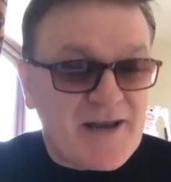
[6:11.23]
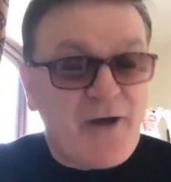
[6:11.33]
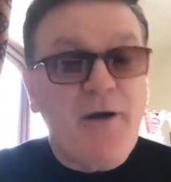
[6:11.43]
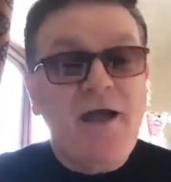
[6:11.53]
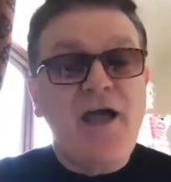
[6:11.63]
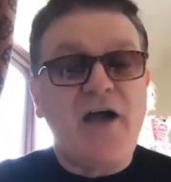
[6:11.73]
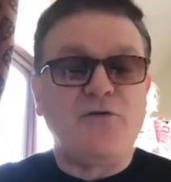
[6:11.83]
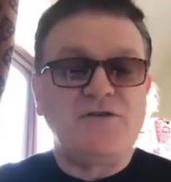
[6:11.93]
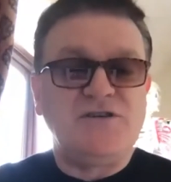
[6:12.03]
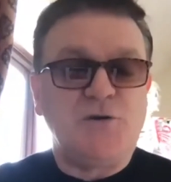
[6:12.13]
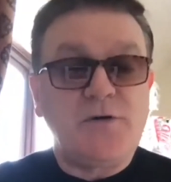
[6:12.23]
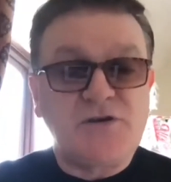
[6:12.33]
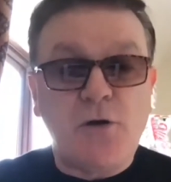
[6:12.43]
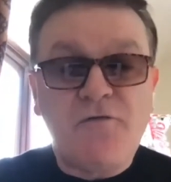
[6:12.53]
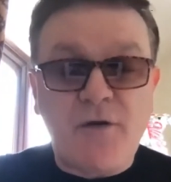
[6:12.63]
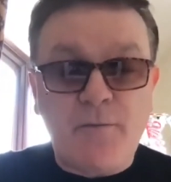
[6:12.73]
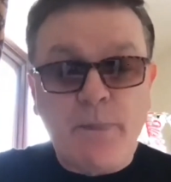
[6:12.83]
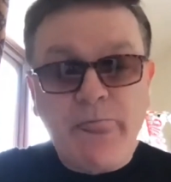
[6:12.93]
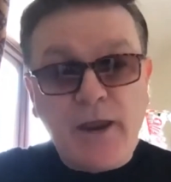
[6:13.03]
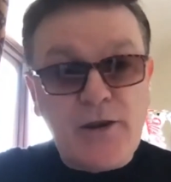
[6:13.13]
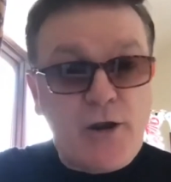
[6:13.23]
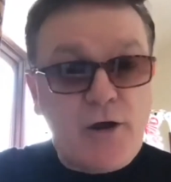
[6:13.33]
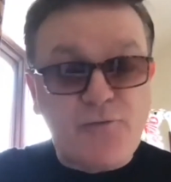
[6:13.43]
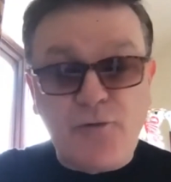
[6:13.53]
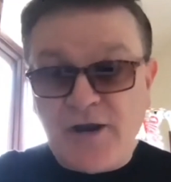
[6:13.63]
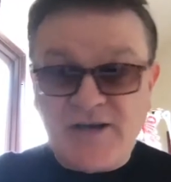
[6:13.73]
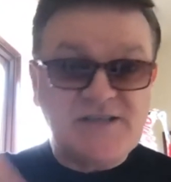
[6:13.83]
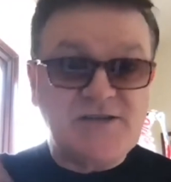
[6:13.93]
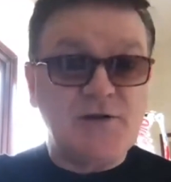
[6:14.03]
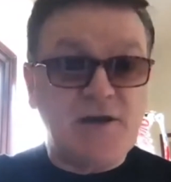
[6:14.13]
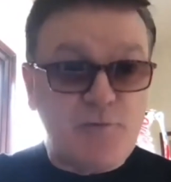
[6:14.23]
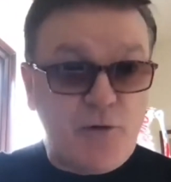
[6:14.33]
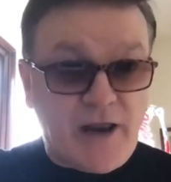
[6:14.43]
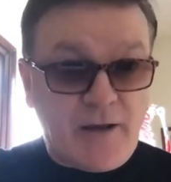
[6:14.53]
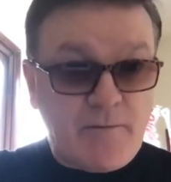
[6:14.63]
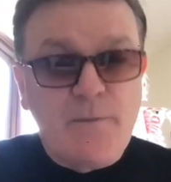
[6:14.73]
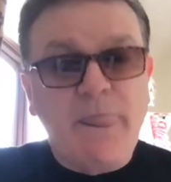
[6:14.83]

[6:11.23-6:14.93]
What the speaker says: Now, of course, you don't want to go from not running to suddenly running.